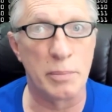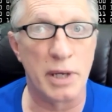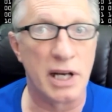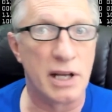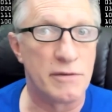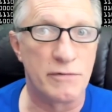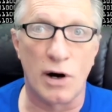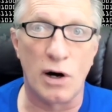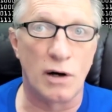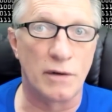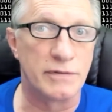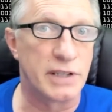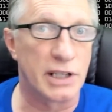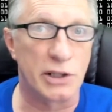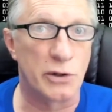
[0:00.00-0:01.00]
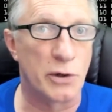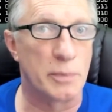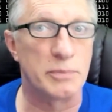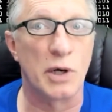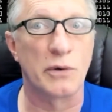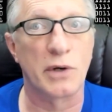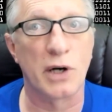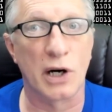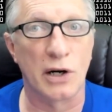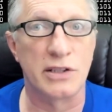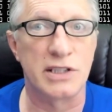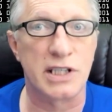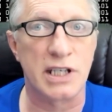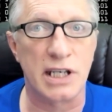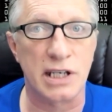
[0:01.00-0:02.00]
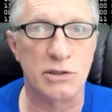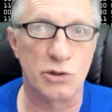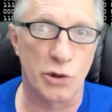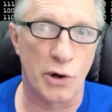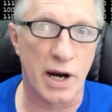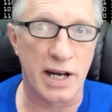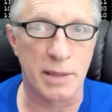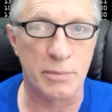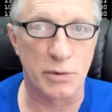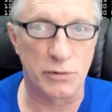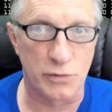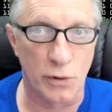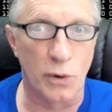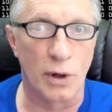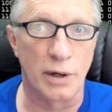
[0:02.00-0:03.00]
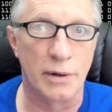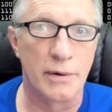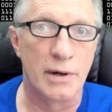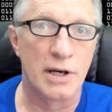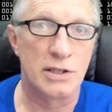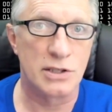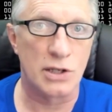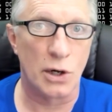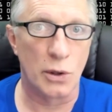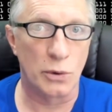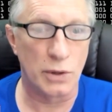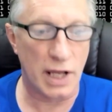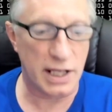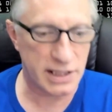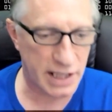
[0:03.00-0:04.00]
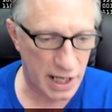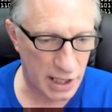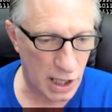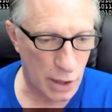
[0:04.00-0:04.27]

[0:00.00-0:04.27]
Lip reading: been involved in cryptocurrency trading before. So let's get